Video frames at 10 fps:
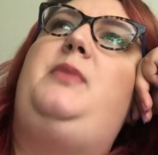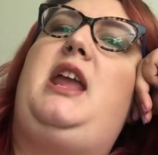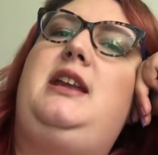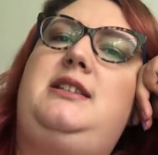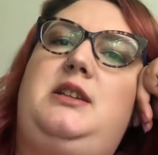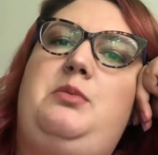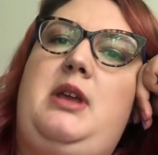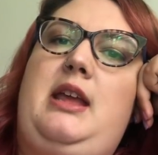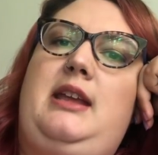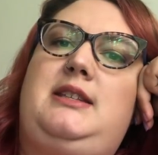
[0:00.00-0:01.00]

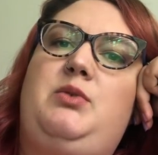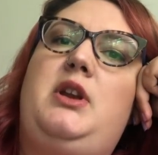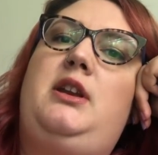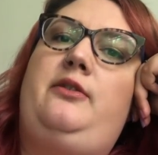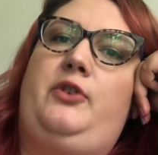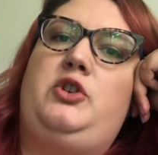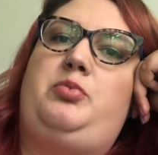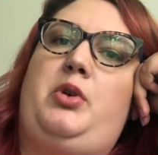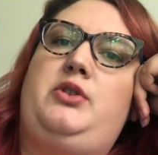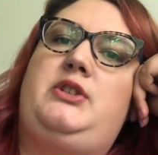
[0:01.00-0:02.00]
intimate. It's written in
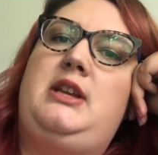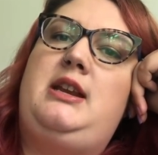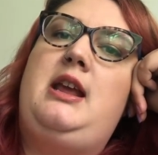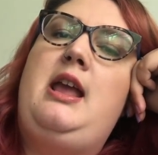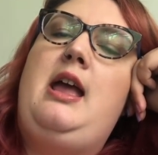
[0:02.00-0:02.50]
first person.